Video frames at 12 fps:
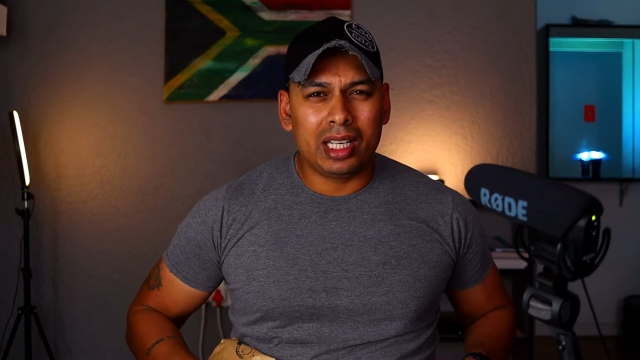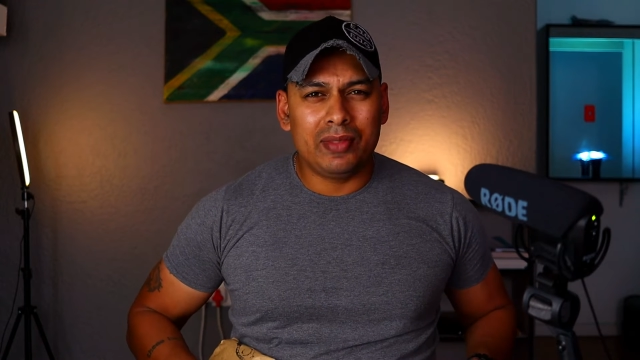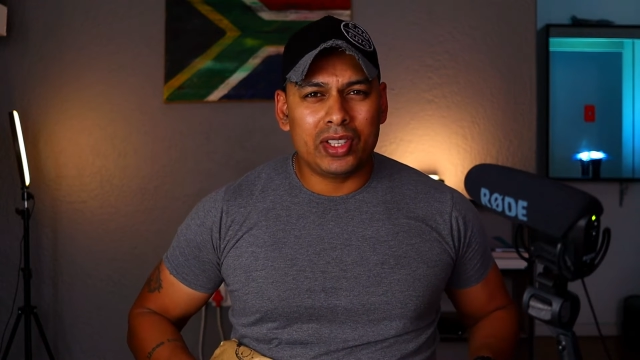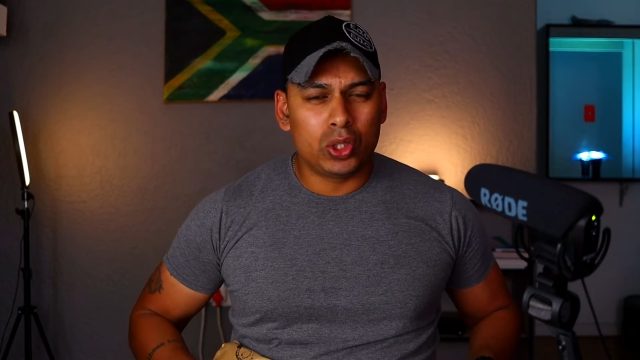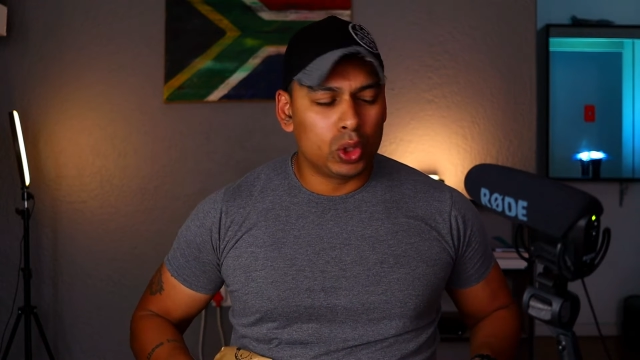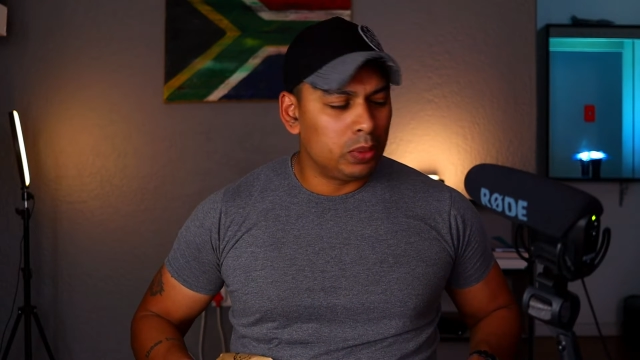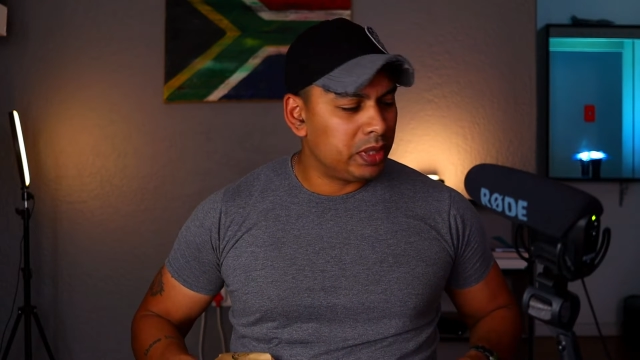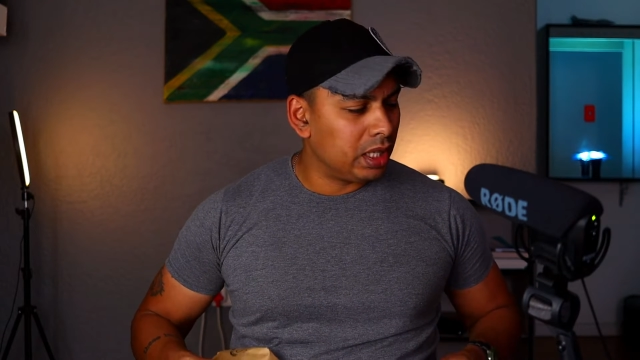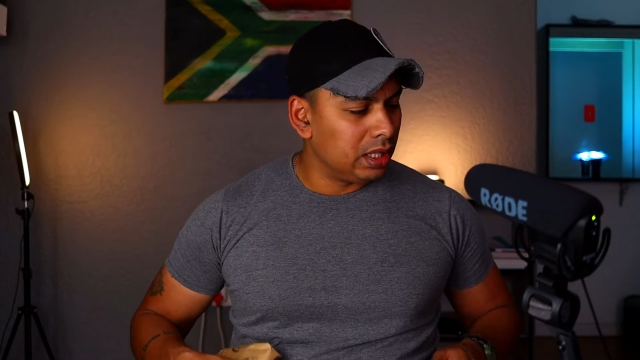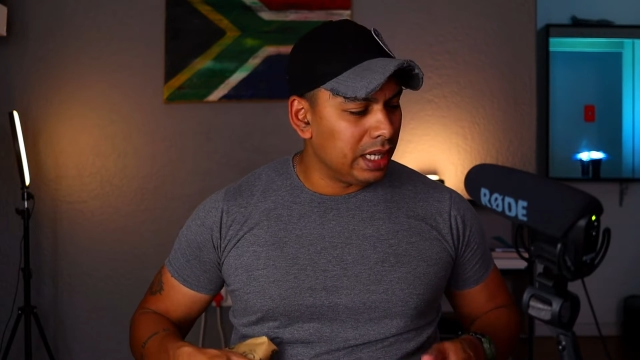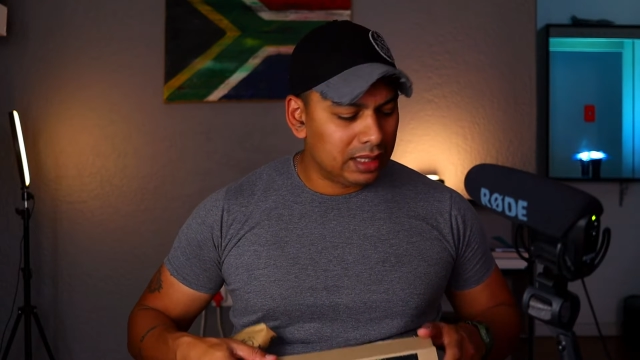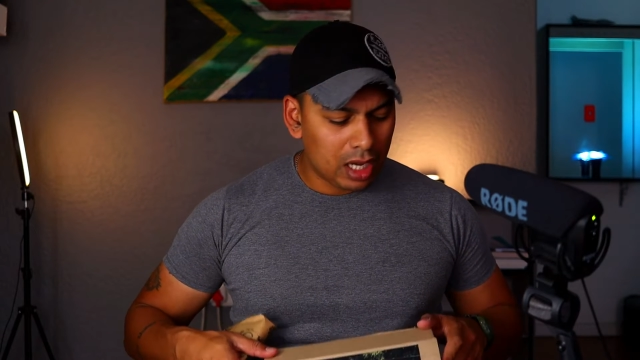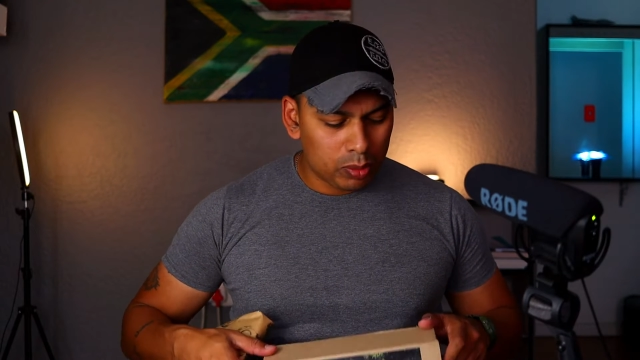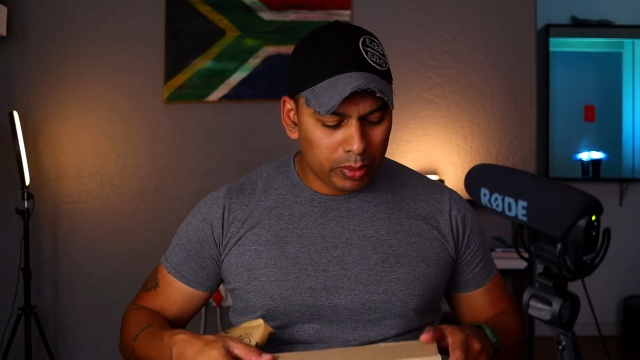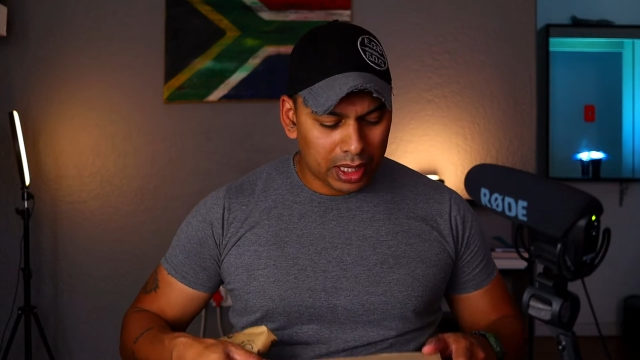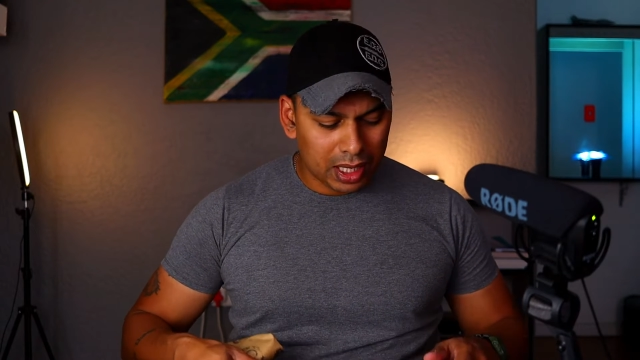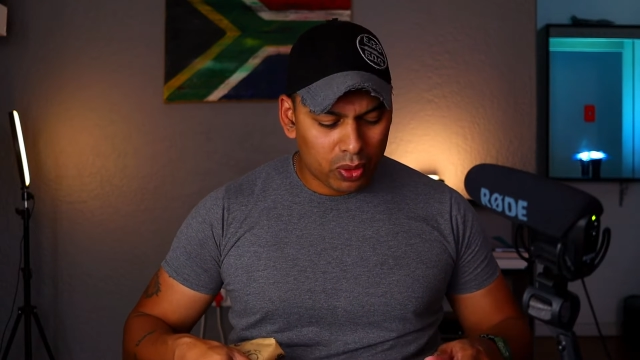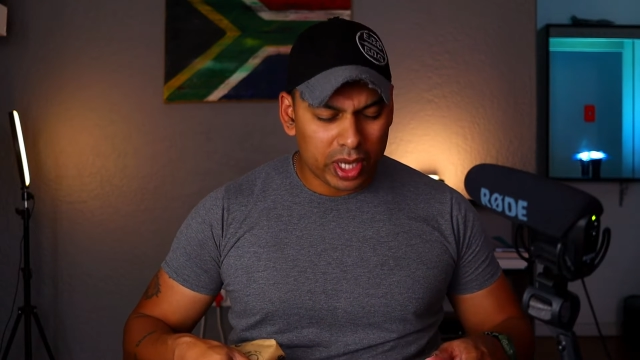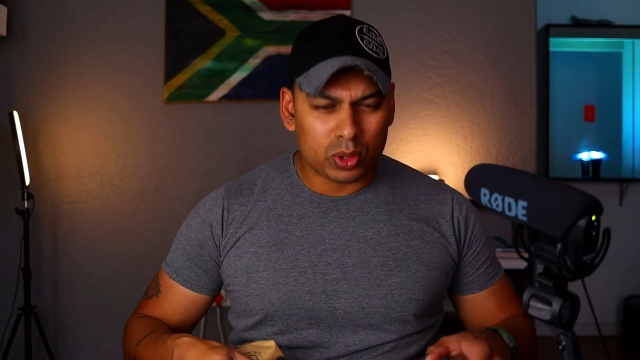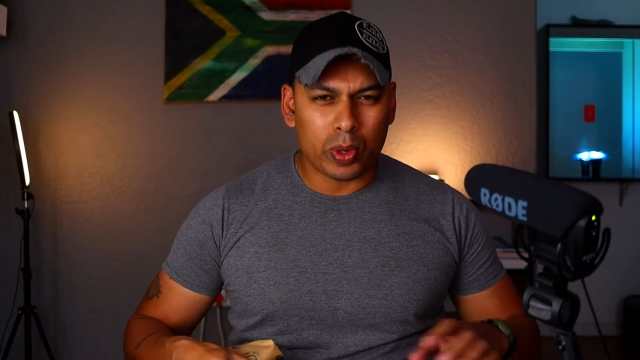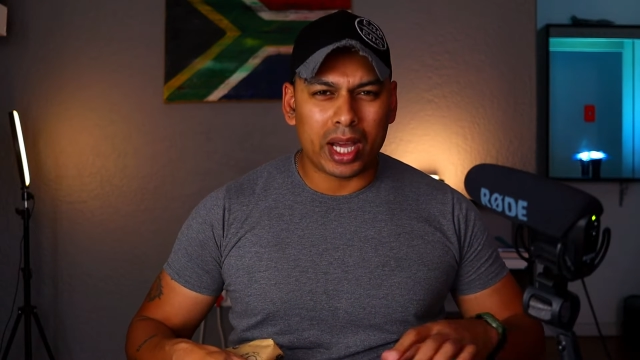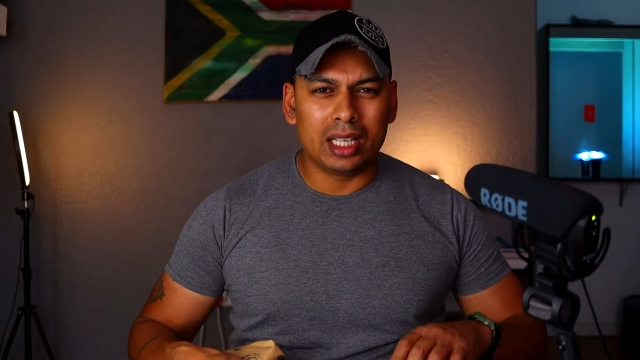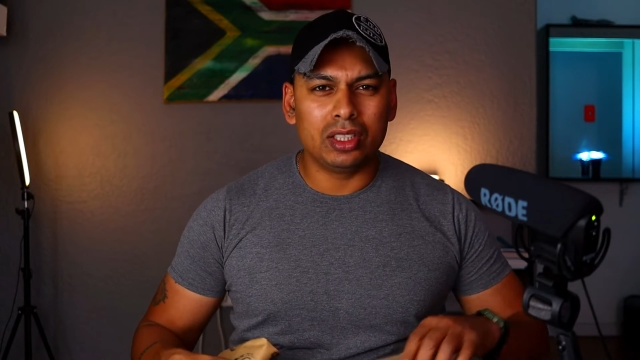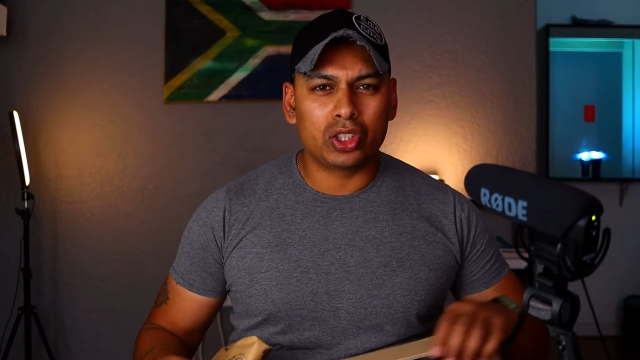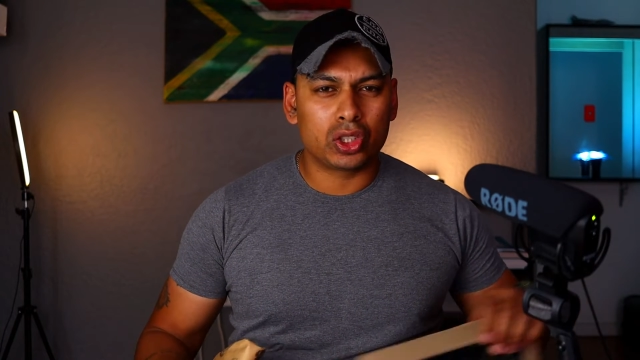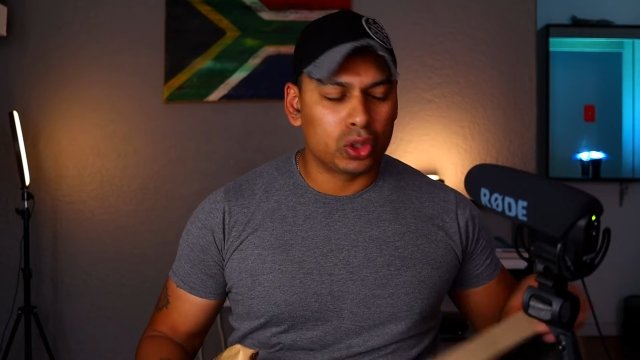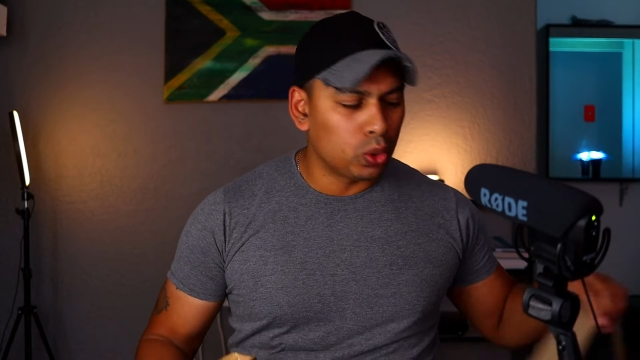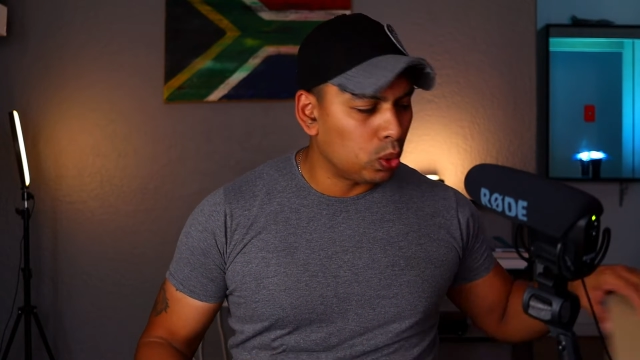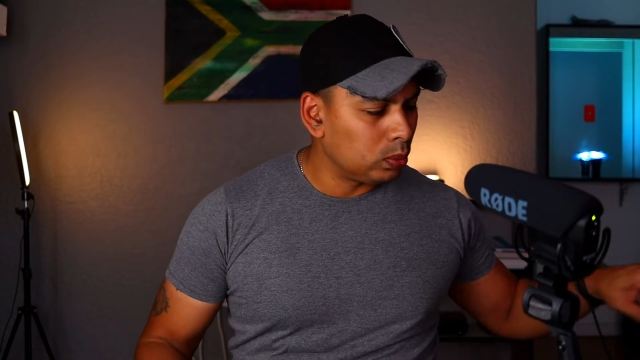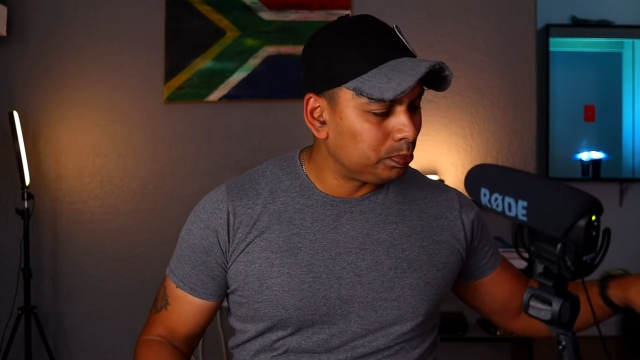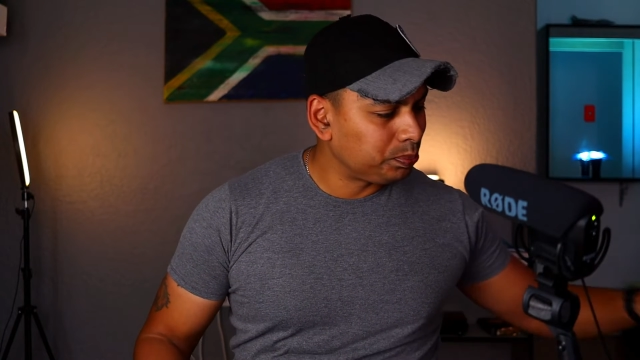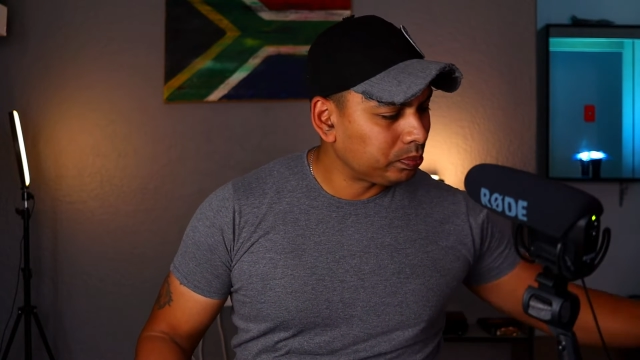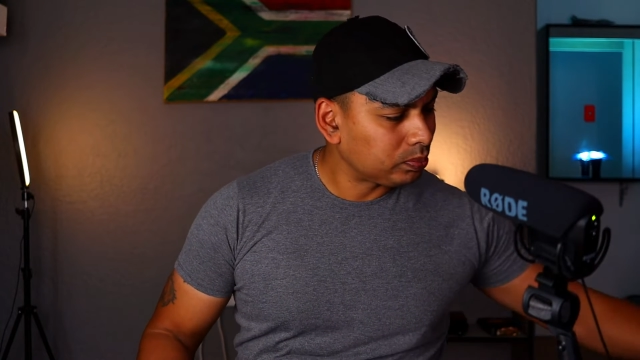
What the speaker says: I'll leave his YouTube channel linked down below, as well as his store.